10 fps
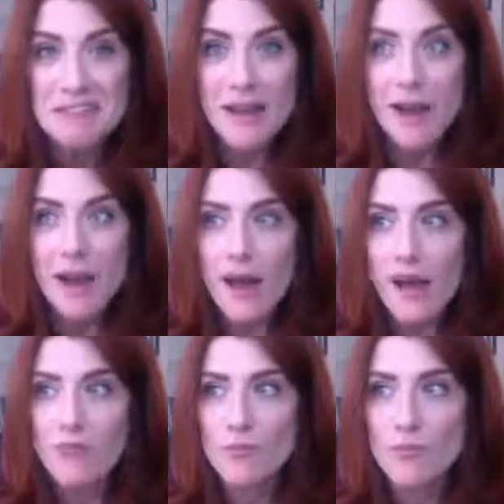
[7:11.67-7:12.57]
I've
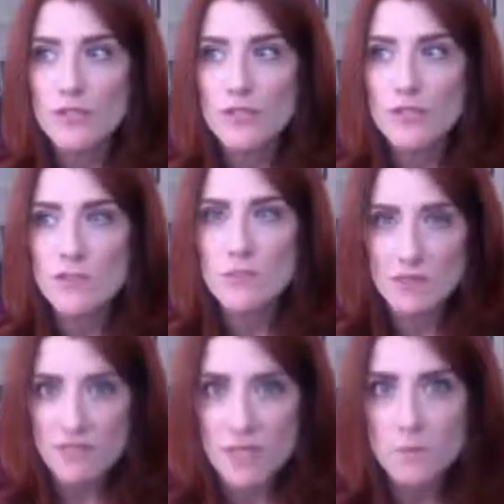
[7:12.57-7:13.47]
produced 3
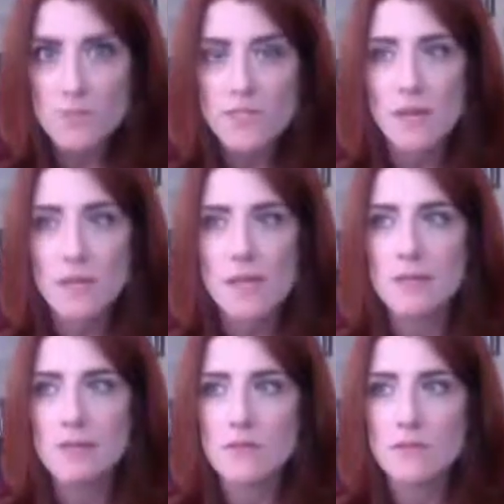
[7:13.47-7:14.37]
films. I'm
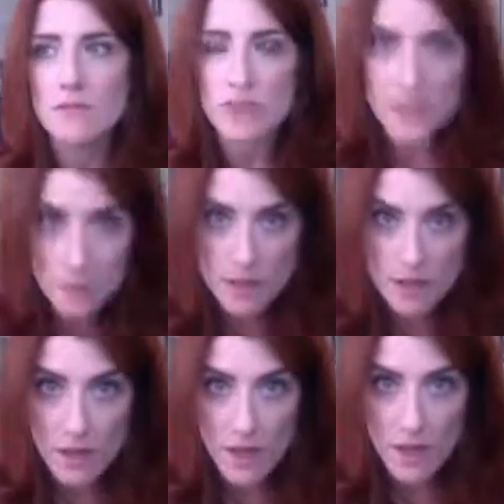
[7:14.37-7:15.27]
in development
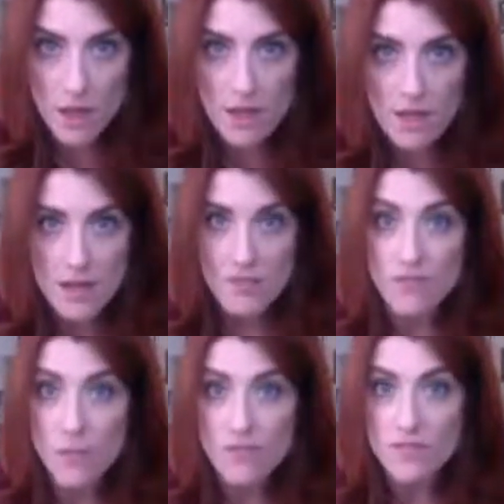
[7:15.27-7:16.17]
on a
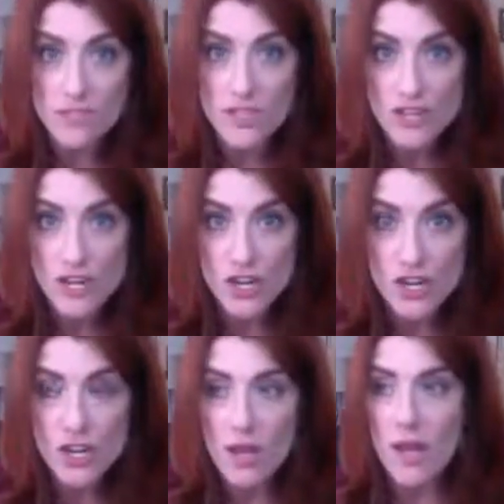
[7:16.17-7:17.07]
4th feature,
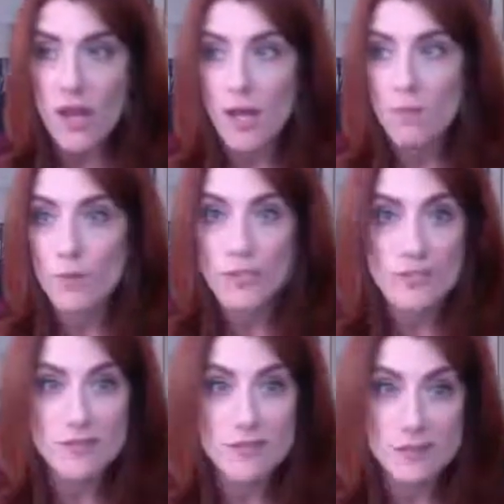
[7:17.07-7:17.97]
which
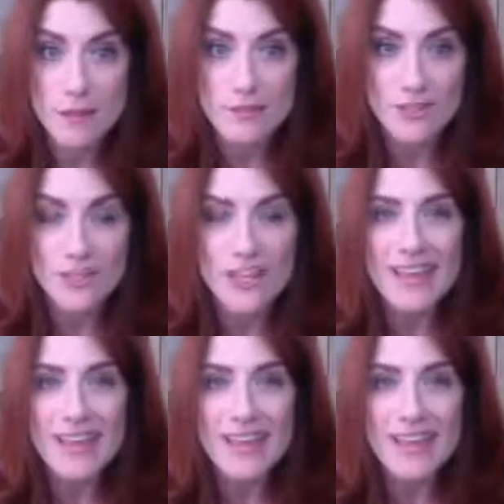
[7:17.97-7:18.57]
is colossal.